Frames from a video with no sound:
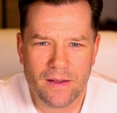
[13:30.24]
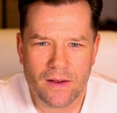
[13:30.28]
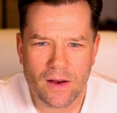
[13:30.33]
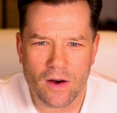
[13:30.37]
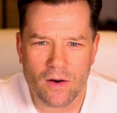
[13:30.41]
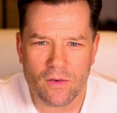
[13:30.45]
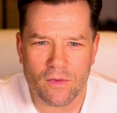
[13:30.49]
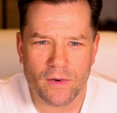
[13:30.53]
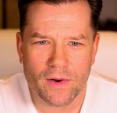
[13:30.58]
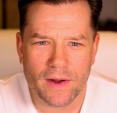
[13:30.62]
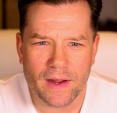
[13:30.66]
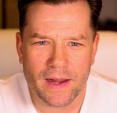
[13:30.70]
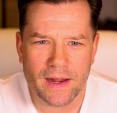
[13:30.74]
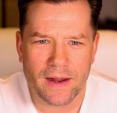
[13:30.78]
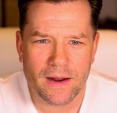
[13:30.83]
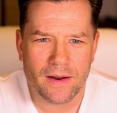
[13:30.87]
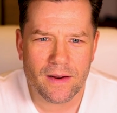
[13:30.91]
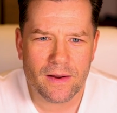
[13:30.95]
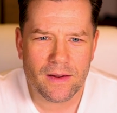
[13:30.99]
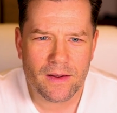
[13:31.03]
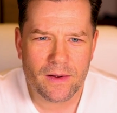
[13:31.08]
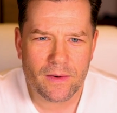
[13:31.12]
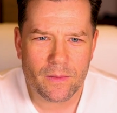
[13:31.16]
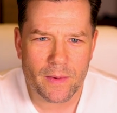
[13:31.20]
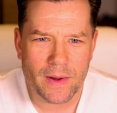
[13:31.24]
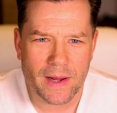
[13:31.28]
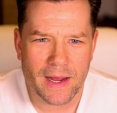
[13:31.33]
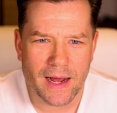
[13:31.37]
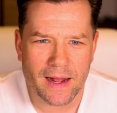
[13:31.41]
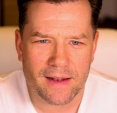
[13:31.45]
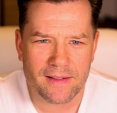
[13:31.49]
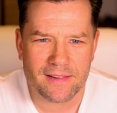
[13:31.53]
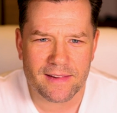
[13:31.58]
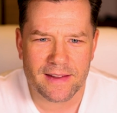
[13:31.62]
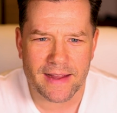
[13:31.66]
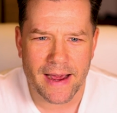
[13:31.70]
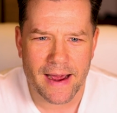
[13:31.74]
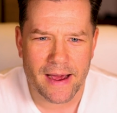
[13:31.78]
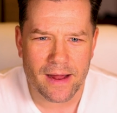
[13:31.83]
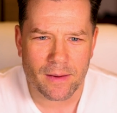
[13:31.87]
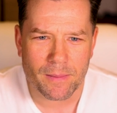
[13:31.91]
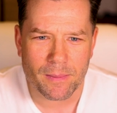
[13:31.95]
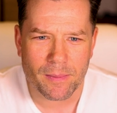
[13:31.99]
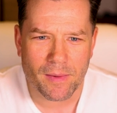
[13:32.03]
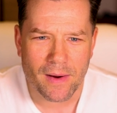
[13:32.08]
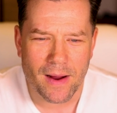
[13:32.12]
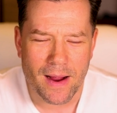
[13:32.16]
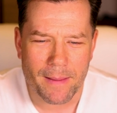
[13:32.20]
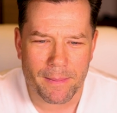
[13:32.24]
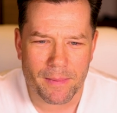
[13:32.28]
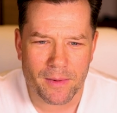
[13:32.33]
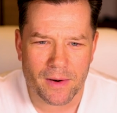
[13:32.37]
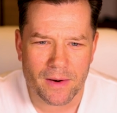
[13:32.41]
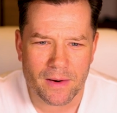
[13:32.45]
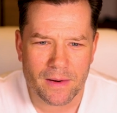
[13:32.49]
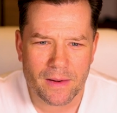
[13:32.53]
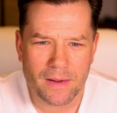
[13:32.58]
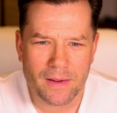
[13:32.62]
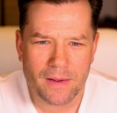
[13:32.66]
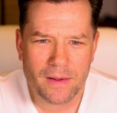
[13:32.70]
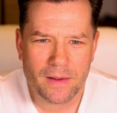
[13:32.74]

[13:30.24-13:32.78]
over here, we got Seattle proper,